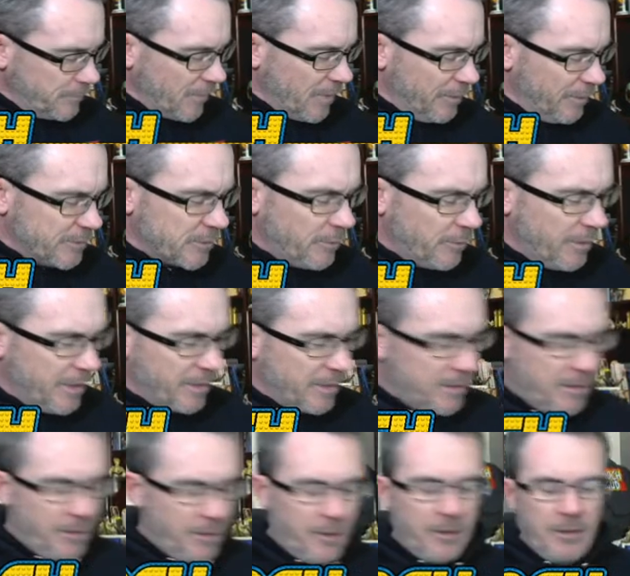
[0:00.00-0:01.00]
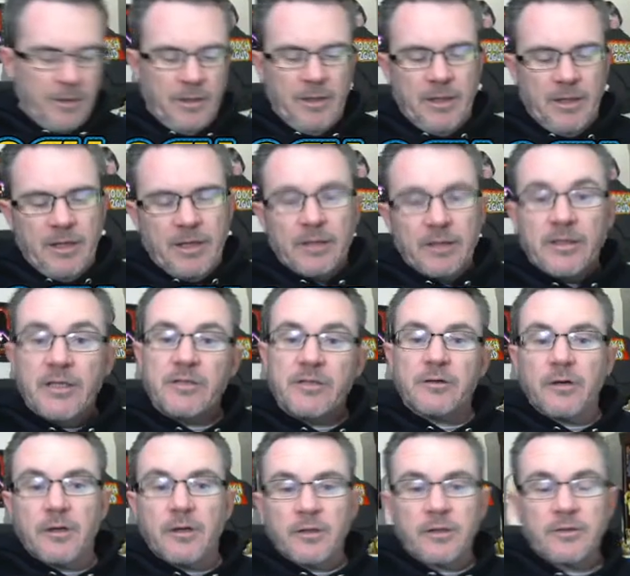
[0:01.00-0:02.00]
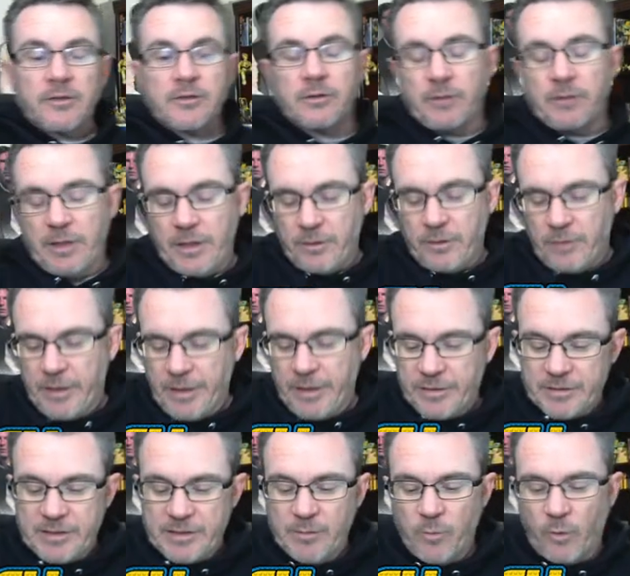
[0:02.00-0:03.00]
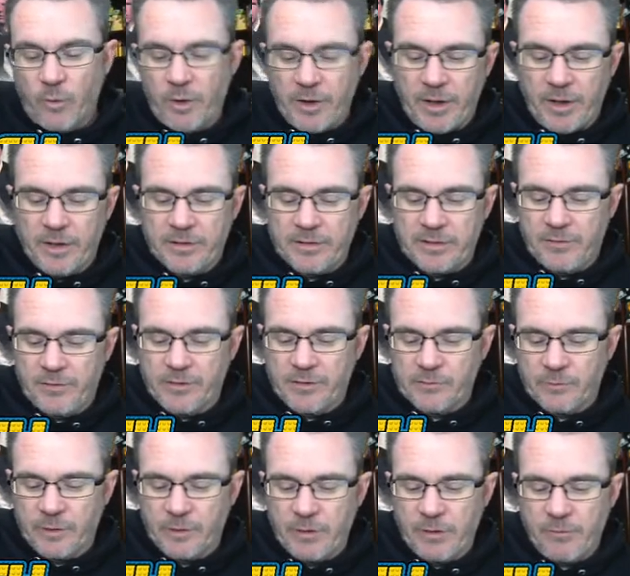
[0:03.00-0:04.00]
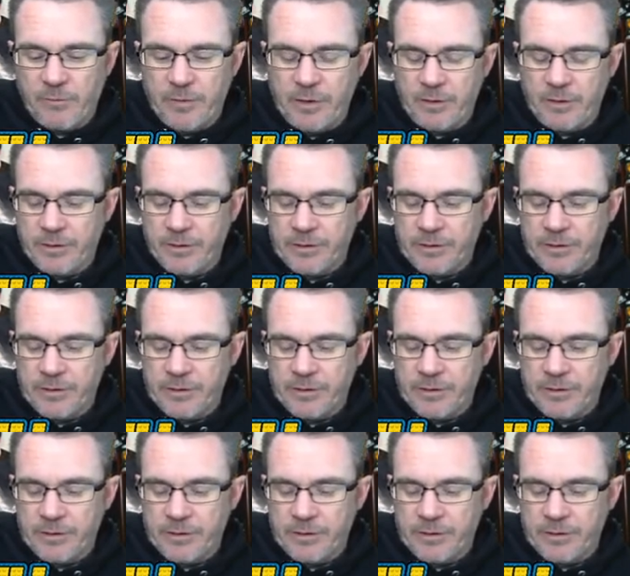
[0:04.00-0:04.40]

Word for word: let's go ahead and get our. These are our, so Lego Legacy morning activities. We're gonna go in here to